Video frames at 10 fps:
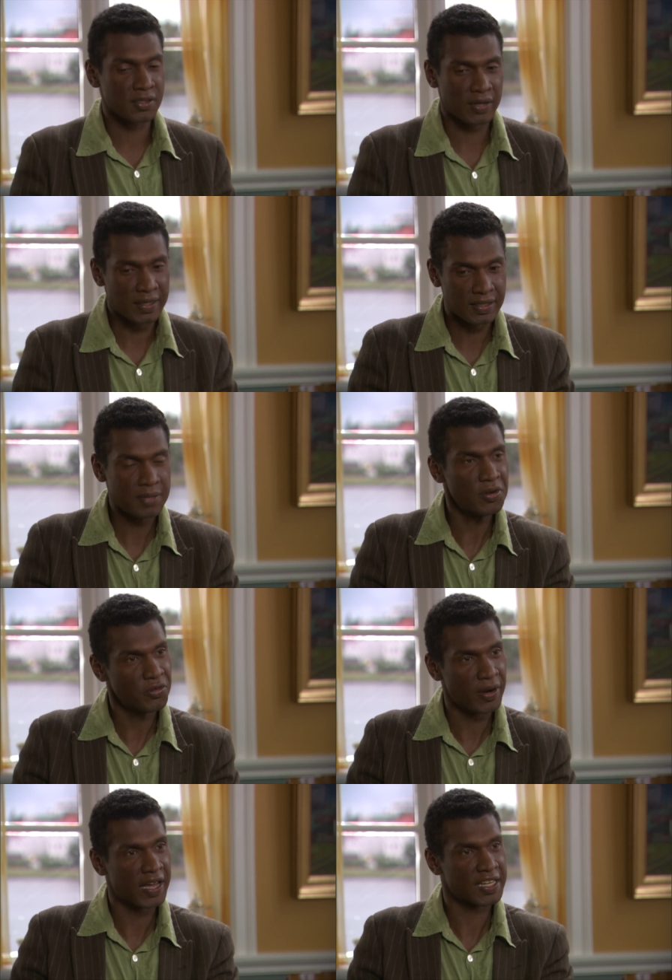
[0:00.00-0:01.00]
So that
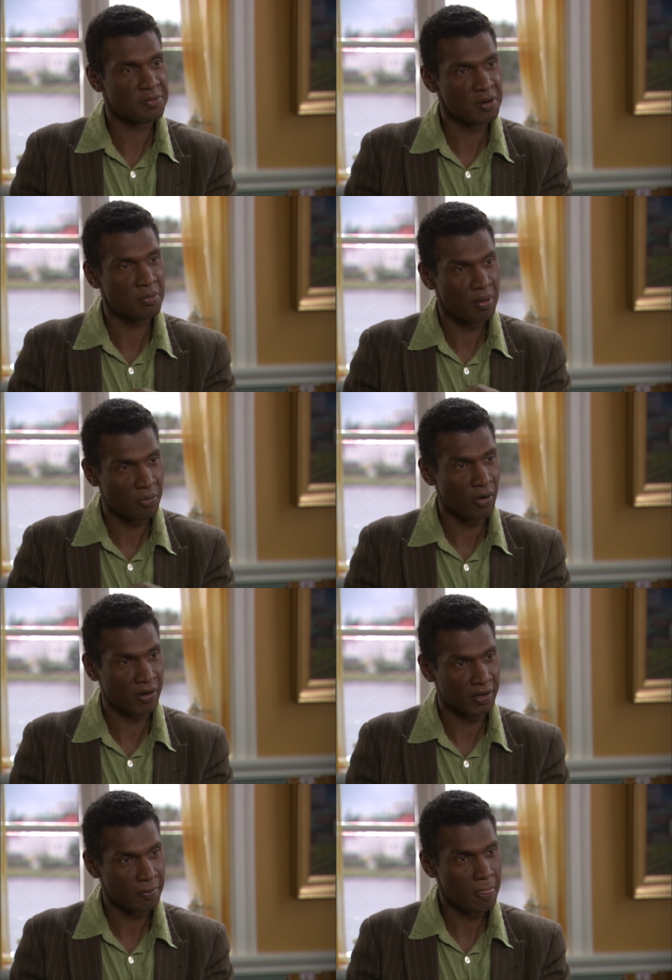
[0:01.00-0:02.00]
symmetry had to be
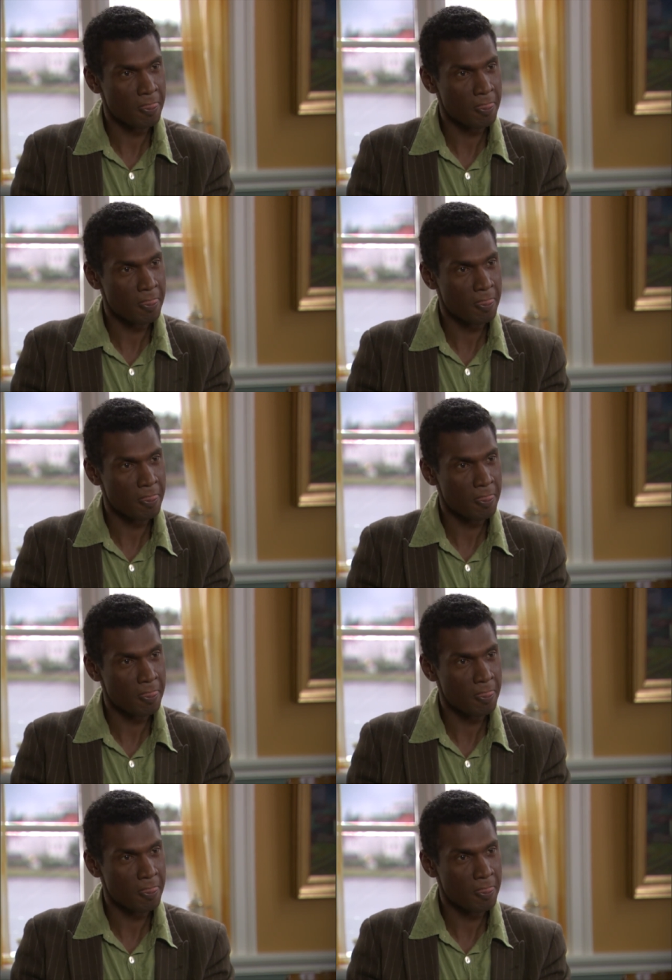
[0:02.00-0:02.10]
broken.